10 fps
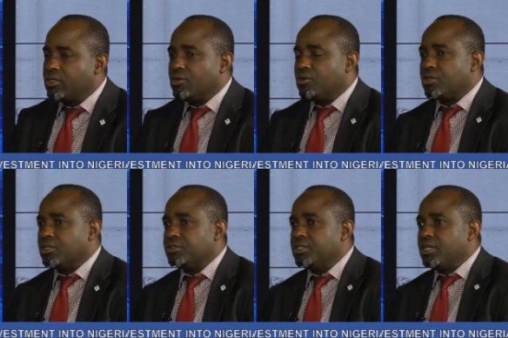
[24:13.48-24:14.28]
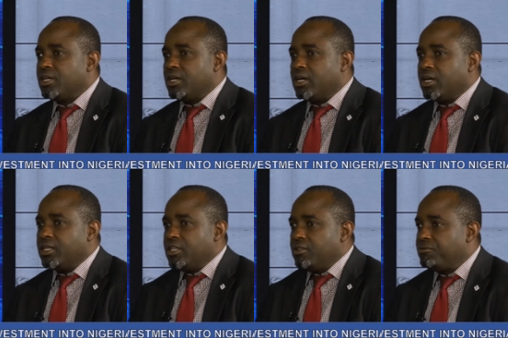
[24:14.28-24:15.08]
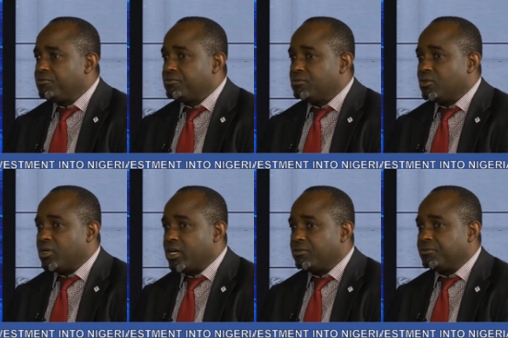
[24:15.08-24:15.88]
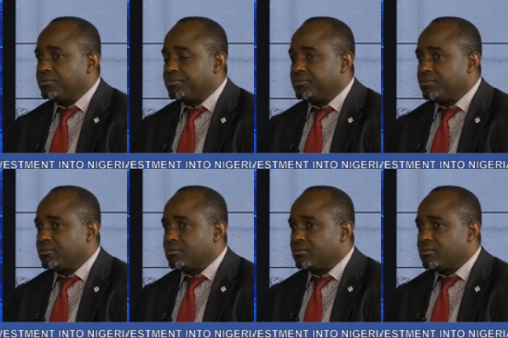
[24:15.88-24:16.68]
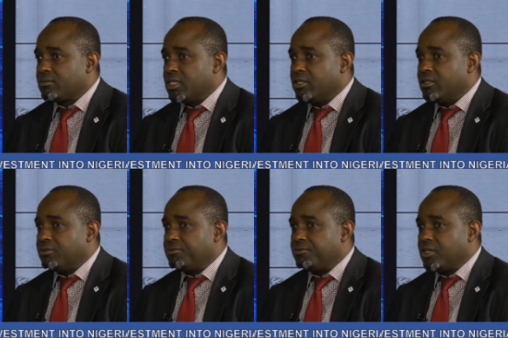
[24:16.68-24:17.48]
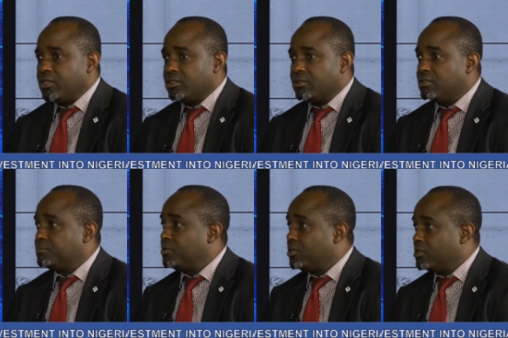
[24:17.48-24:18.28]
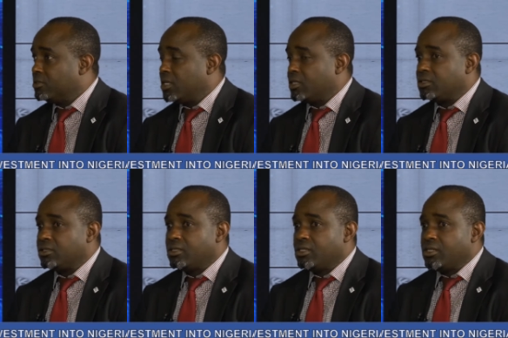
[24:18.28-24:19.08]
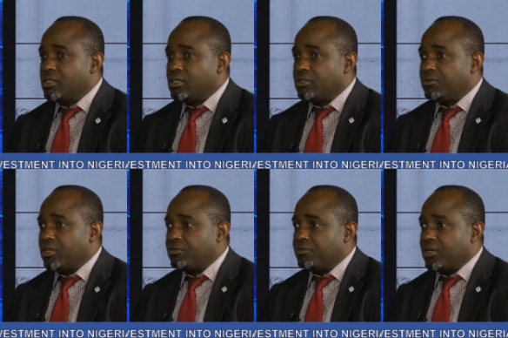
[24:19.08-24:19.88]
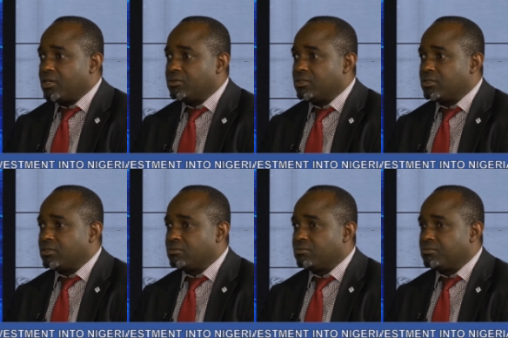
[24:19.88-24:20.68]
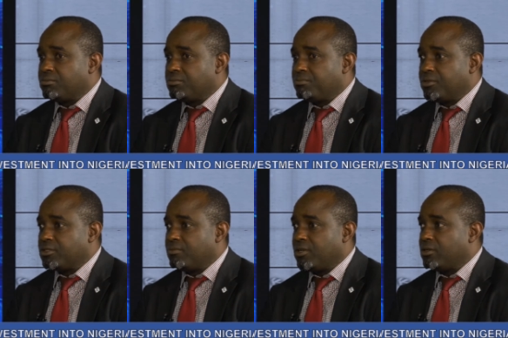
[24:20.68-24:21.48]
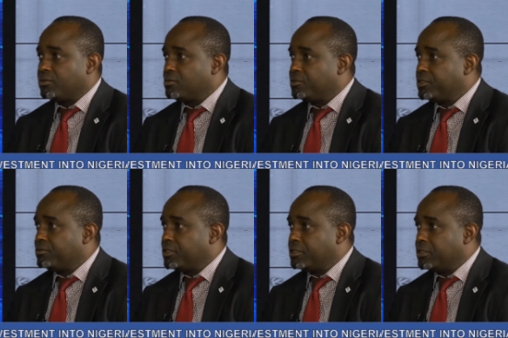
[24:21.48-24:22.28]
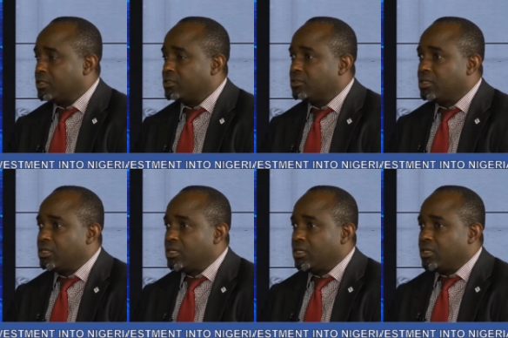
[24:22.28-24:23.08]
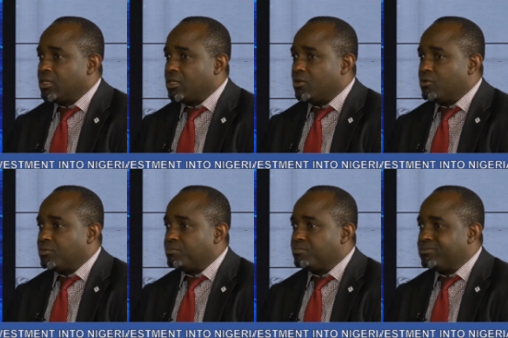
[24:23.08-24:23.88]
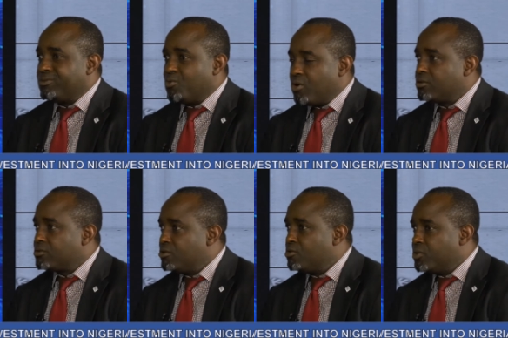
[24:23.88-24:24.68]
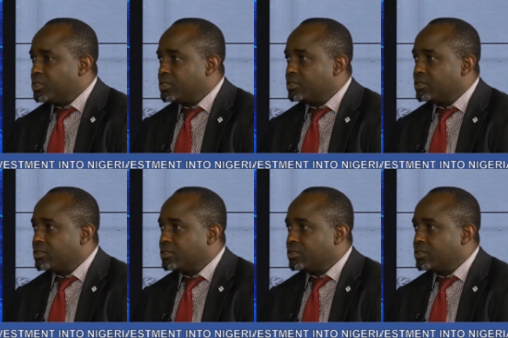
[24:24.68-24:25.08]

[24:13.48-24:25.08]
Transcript: Okay, if you have a father or a parent that, if you have a father who is possibly an automotive engineer, he will want to go with